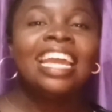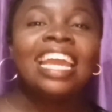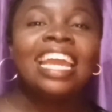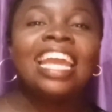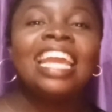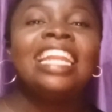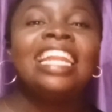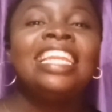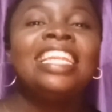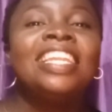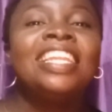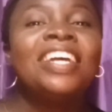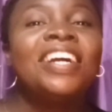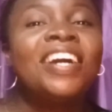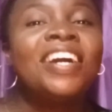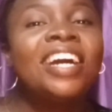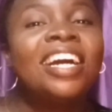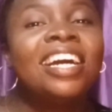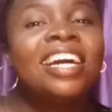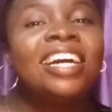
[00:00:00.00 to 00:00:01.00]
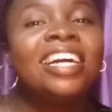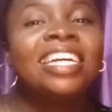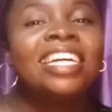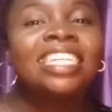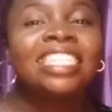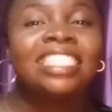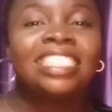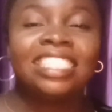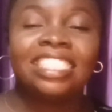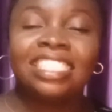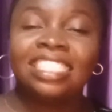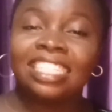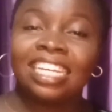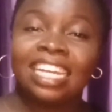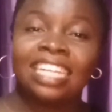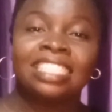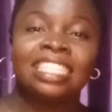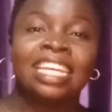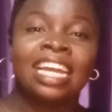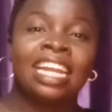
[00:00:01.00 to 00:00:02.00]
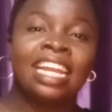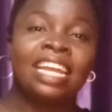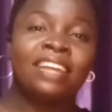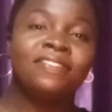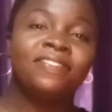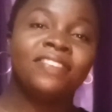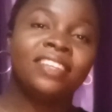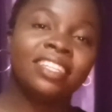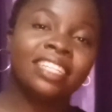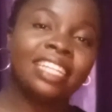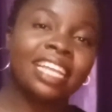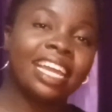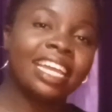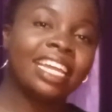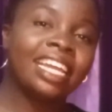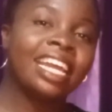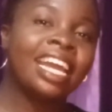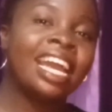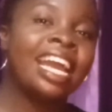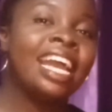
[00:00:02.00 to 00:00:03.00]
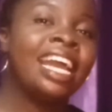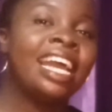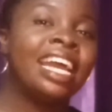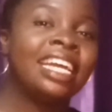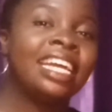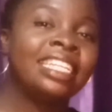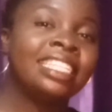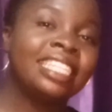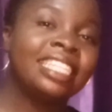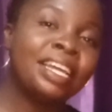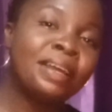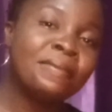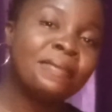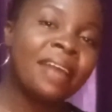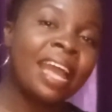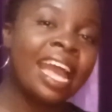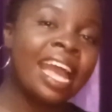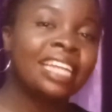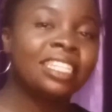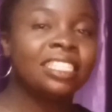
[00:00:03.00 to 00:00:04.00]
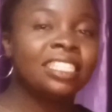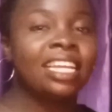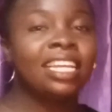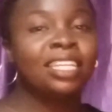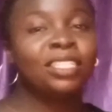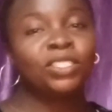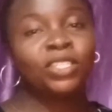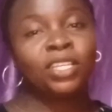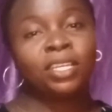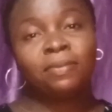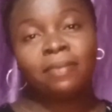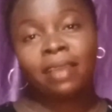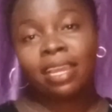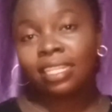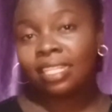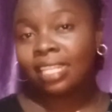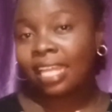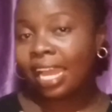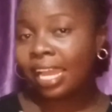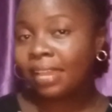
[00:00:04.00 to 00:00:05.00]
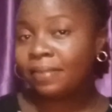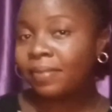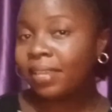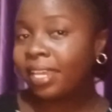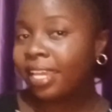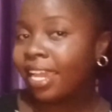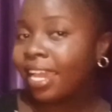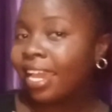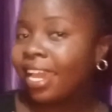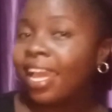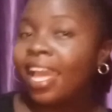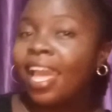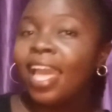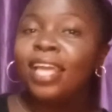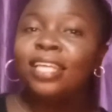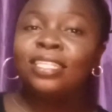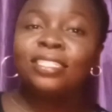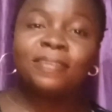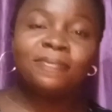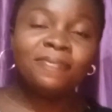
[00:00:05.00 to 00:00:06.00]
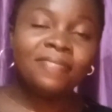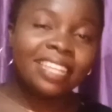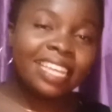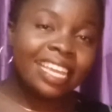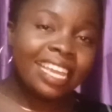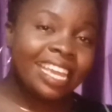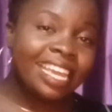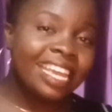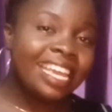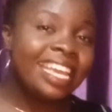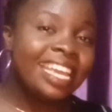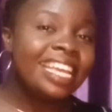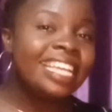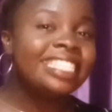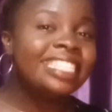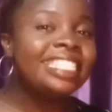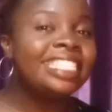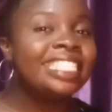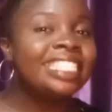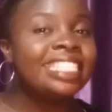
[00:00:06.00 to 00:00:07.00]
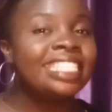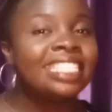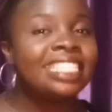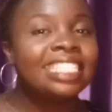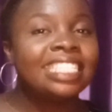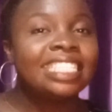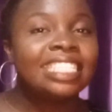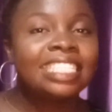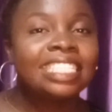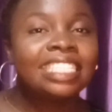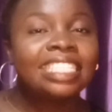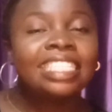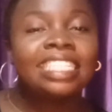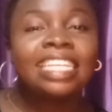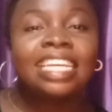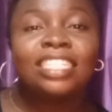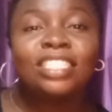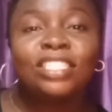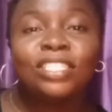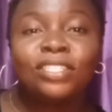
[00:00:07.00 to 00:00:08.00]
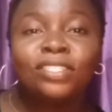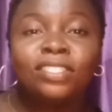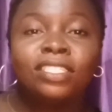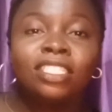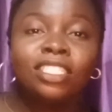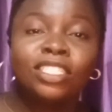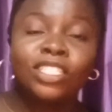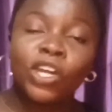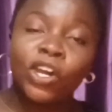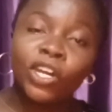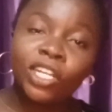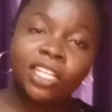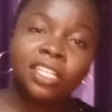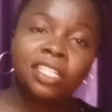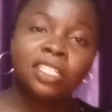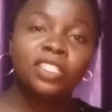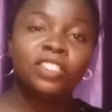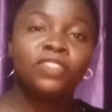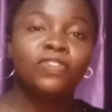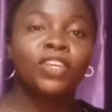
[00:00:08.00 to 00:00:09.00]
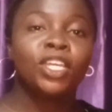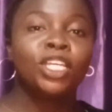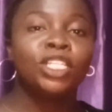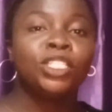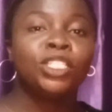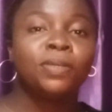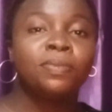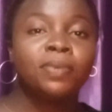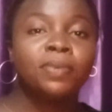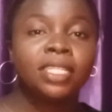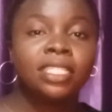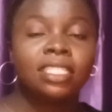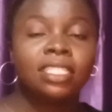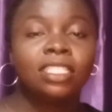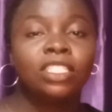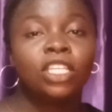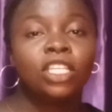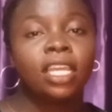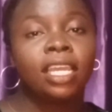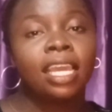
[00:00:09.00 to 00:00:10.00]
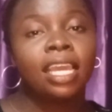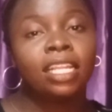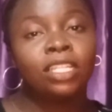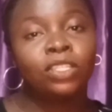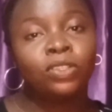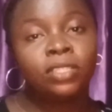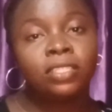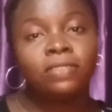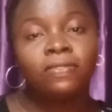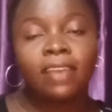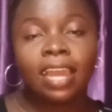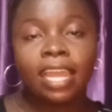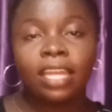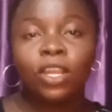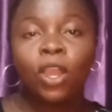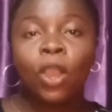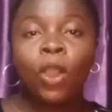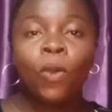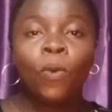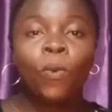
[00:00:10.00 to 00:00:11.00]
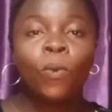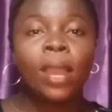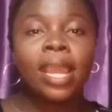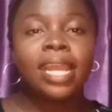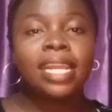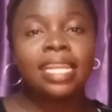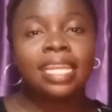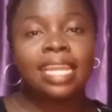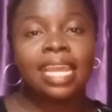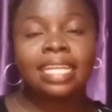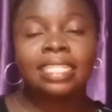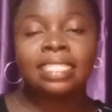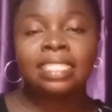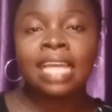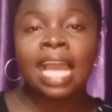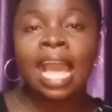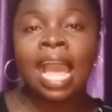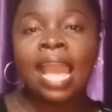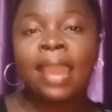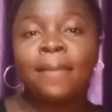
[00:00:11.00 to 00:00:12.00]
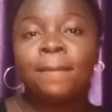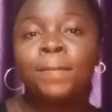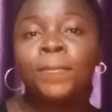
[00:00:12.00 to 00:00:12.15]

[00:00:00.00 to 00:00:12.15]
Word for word: a long chit chat and i feel like and um, actually enjoying my time here so please stay tuned turn on notification button so you get notified when next i